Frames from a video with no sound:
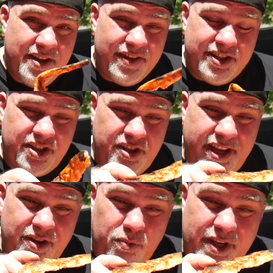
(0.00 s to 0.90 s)

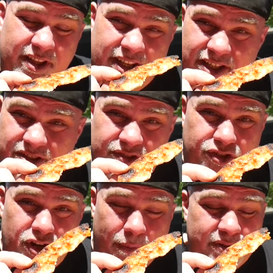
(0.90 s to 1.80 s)
It really
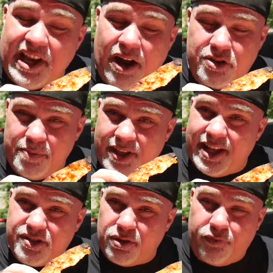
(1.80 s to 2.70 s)
jumps out to me.
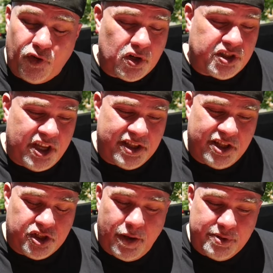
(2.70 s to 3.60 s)
That's the first thing
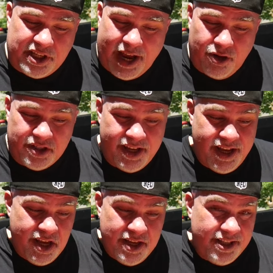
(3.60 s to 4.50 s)
that jumps out,
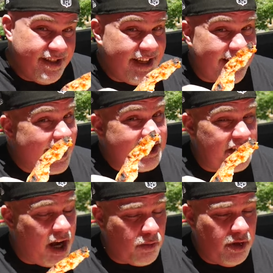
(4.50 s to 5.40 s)
and that's
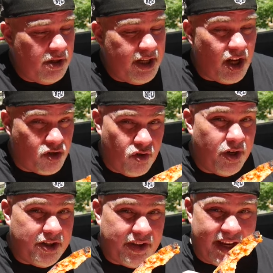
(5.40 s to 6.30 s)
not really a
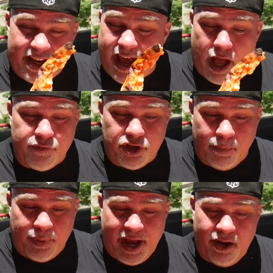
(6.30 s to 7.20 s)
good thing to have
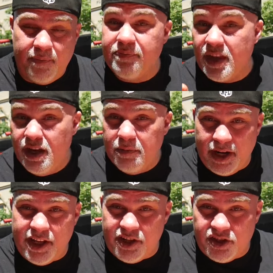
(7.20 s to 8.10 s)
jump out,
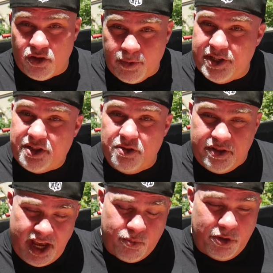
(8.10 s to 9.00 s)
but it is the risk you
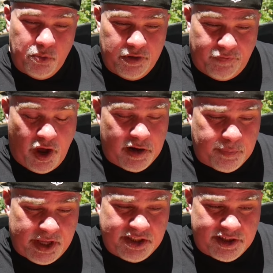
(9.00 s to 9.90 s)
take with a wood-fired
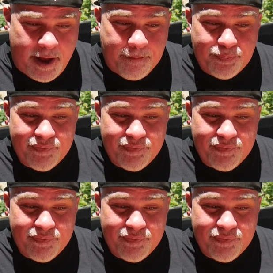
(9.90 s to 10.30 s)
pizza.